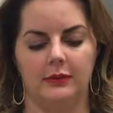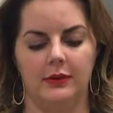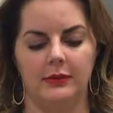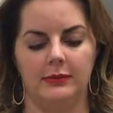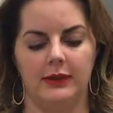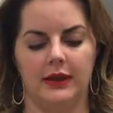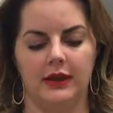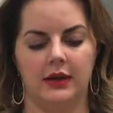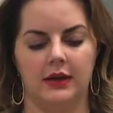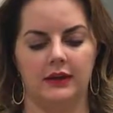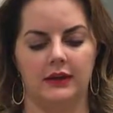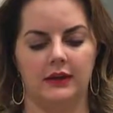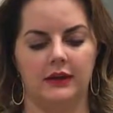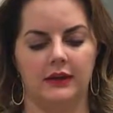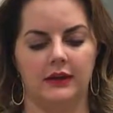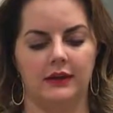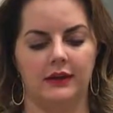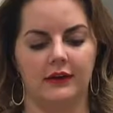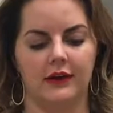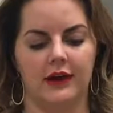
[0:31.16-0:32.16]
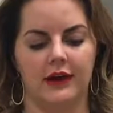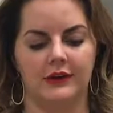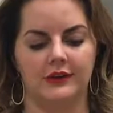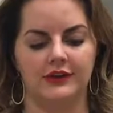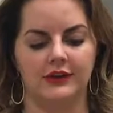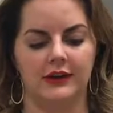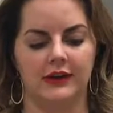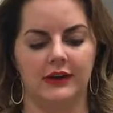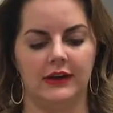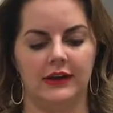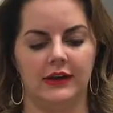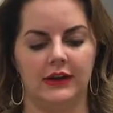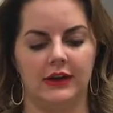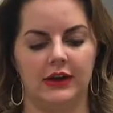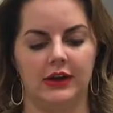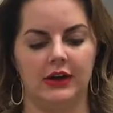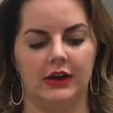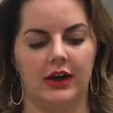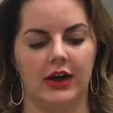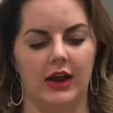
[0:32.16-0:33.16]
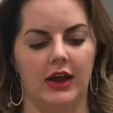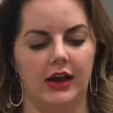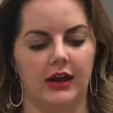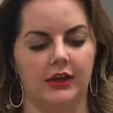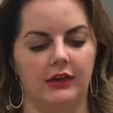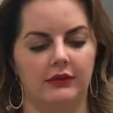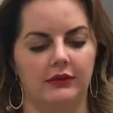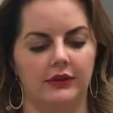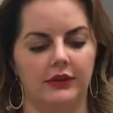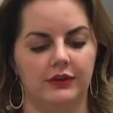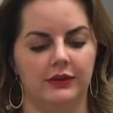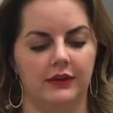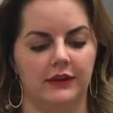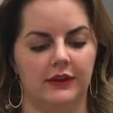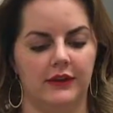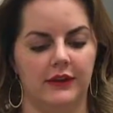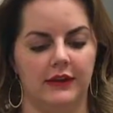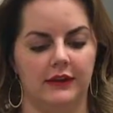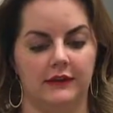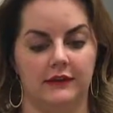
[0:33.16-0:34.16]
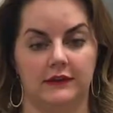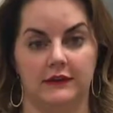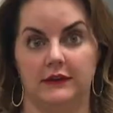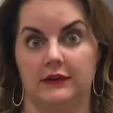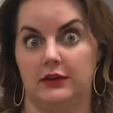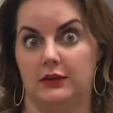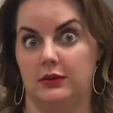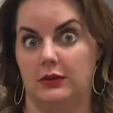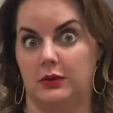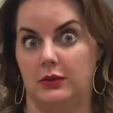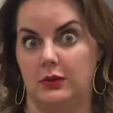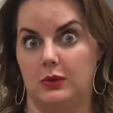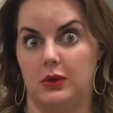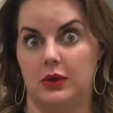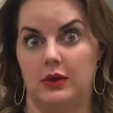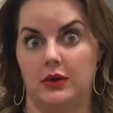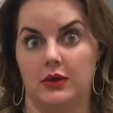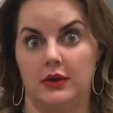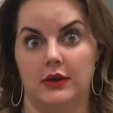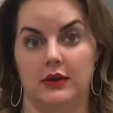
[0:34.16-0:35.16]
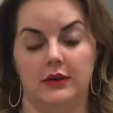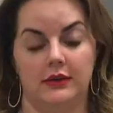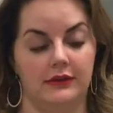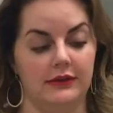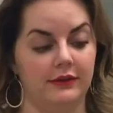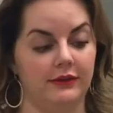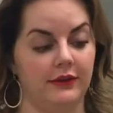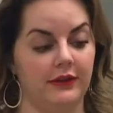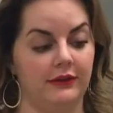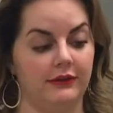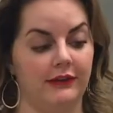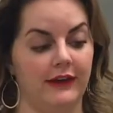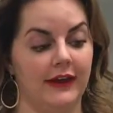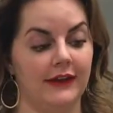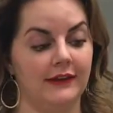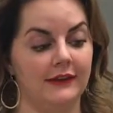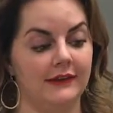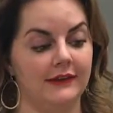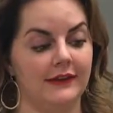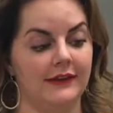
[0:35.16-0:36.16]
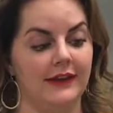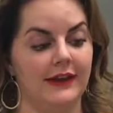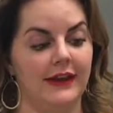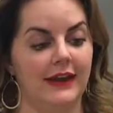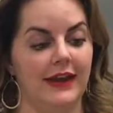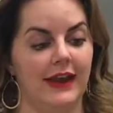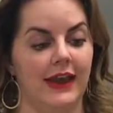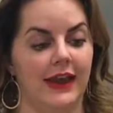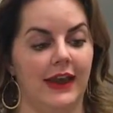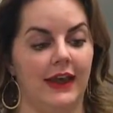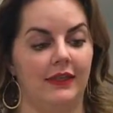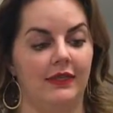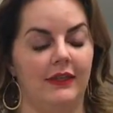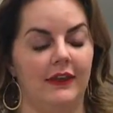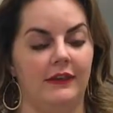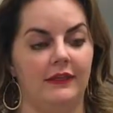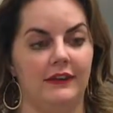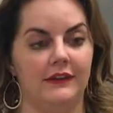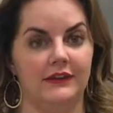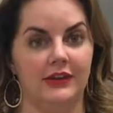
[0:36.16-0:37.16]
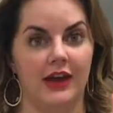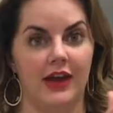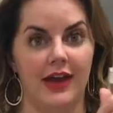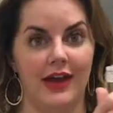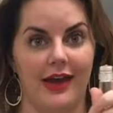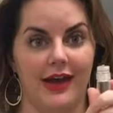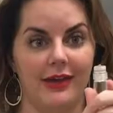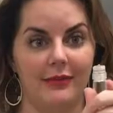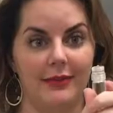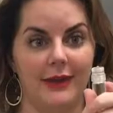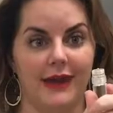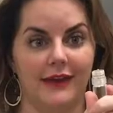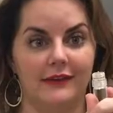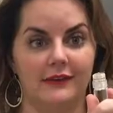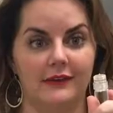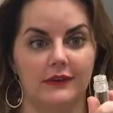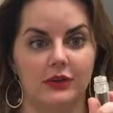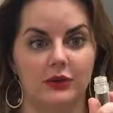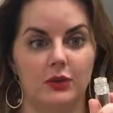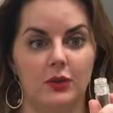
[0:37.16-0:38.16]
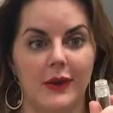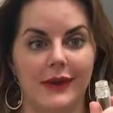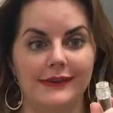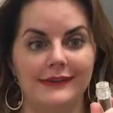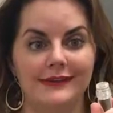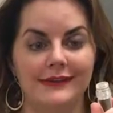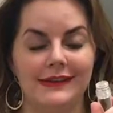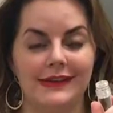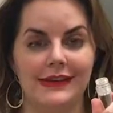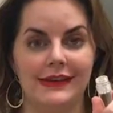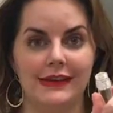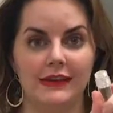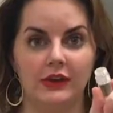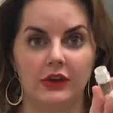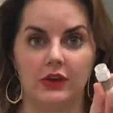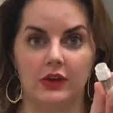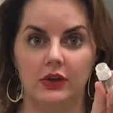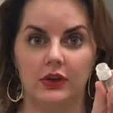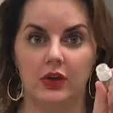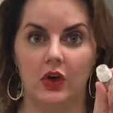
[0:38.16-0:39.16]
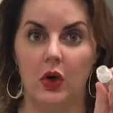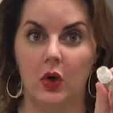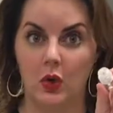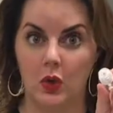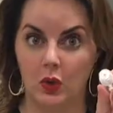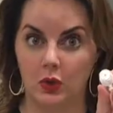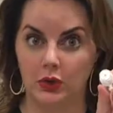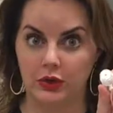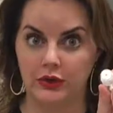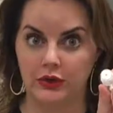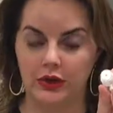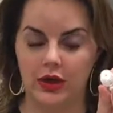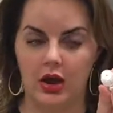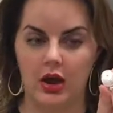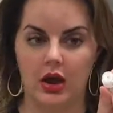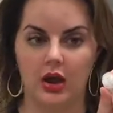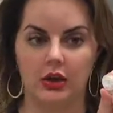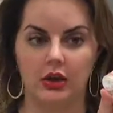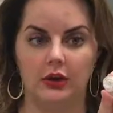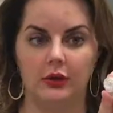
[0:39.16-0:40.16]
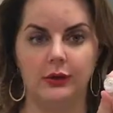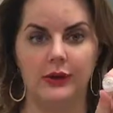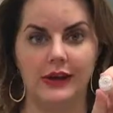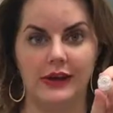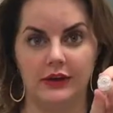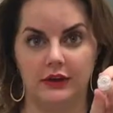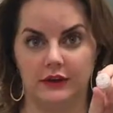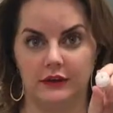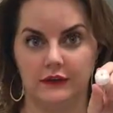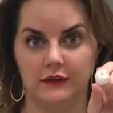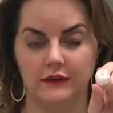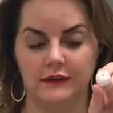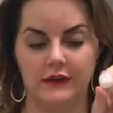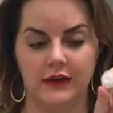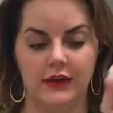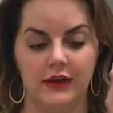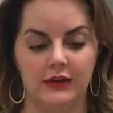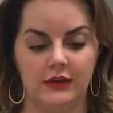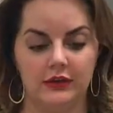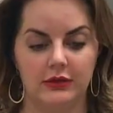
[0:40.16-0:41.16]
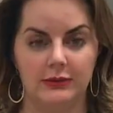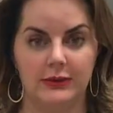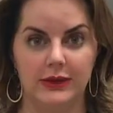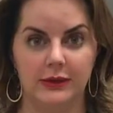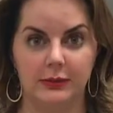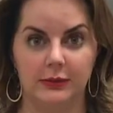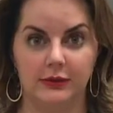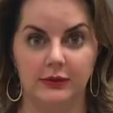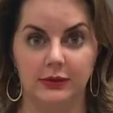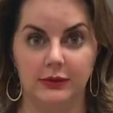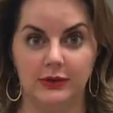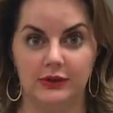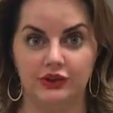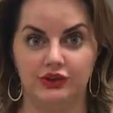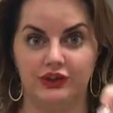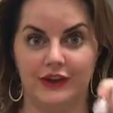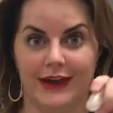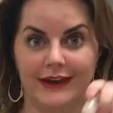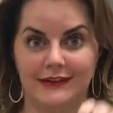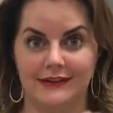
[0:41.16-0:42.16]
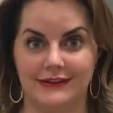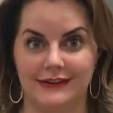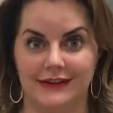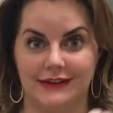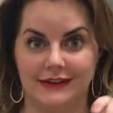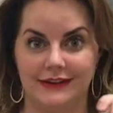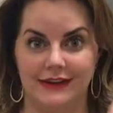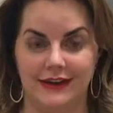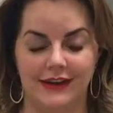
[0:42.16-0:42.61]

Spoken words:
we make our little concoction in here of different things to do different effects, and then the top has 20 gold hollow needles to be able to inject it.